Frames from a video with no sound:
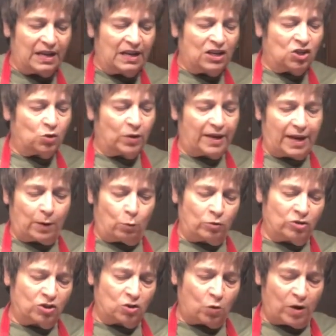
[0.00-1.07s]
So again, we're
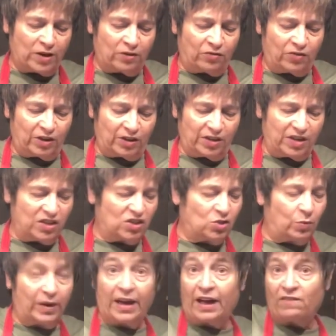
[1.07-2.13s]
just going to fill these.
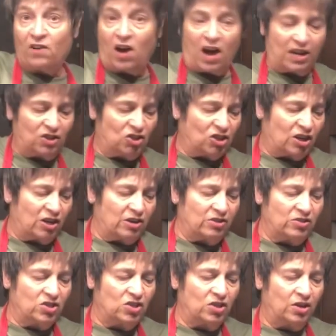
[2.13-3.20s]
We have hot
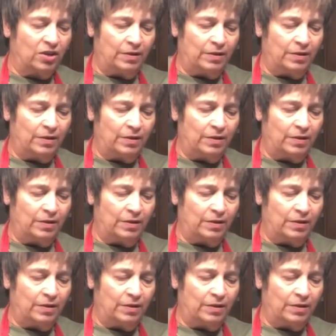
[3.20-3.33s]
jars